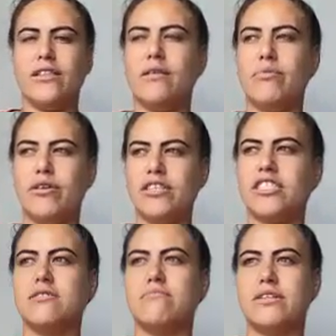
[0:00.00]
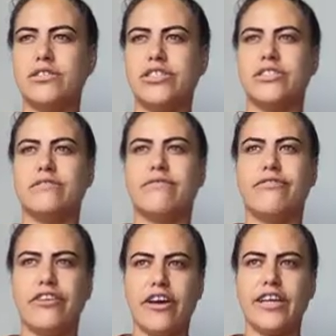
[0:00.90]
the birds in motion
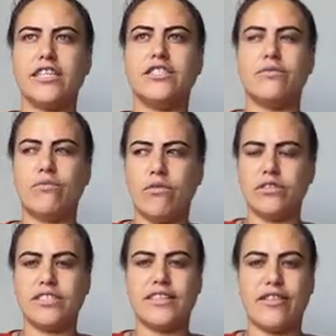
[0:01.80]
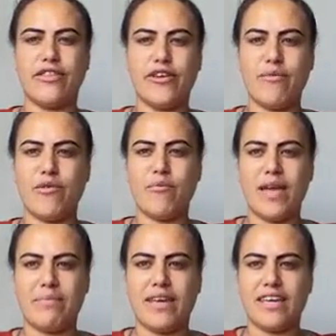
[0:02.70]
flying towards the thermal
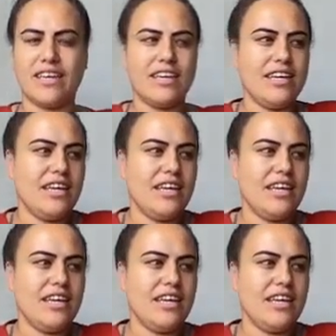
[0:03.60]
mapping.